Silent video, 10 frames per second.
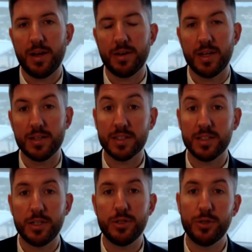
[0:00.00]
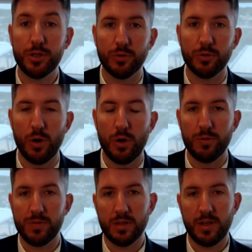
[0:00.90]
has continued to grow over
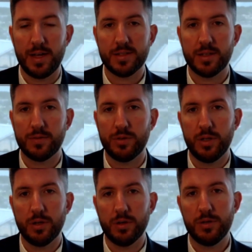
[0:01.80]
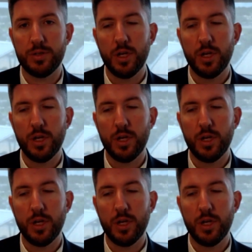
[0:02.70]
the last several years.